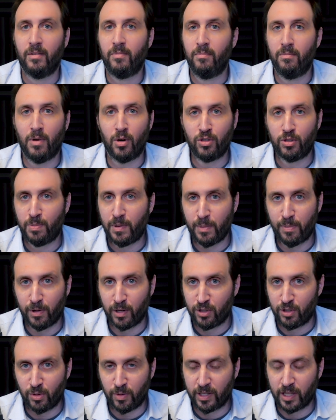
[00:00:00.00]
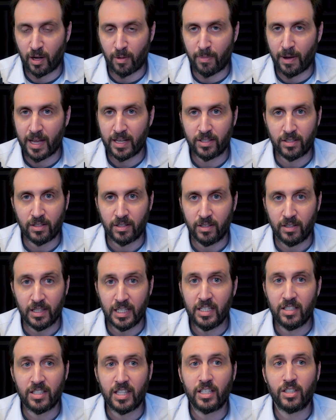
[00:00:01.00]
Most people are doing their best.
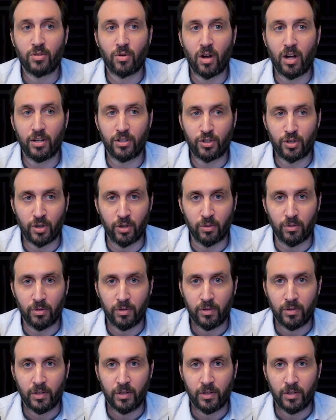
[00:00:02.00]
These things are all true.